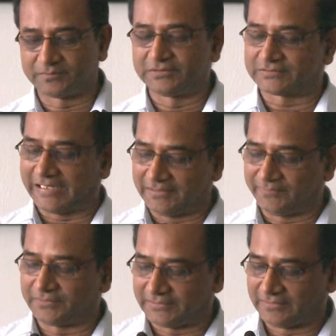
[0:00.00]
She tried
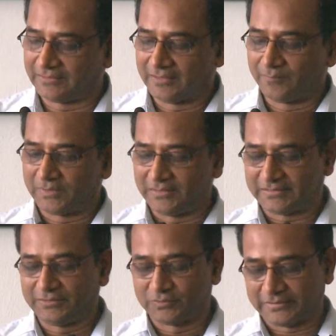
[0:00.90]
everything, but
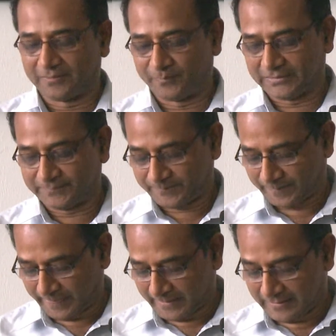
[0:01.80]
nothing was helping.
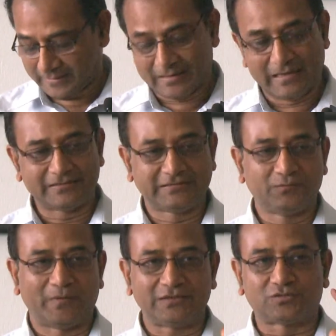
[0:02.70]
And she
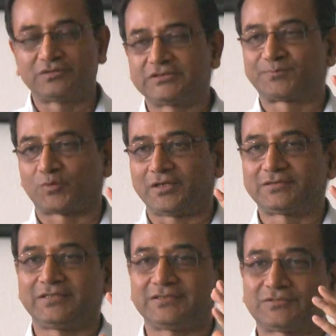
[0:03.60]
went through this
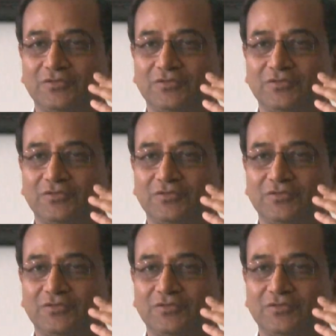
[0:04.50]
process